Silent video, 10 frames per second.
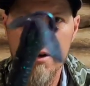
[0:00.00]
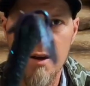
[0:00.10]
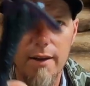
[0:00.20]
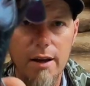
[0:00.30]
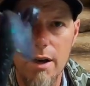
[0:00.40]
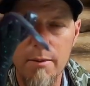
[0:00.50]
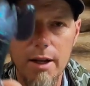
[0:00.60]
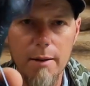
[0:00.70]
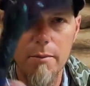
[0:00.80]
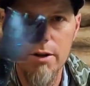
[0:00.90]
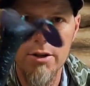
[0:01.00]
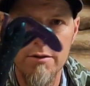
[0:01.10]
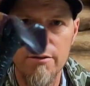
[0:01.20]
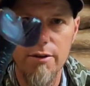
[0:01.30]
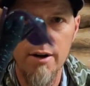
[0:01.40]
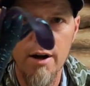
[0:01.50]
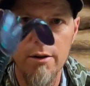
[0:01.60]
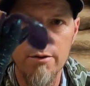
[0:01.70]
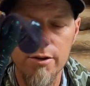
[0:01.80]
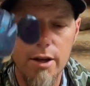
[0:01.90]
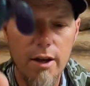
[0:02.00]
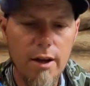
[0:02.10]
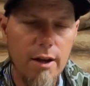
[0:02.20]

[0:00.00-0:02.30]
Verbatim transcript: and they come in a bunch of different colors.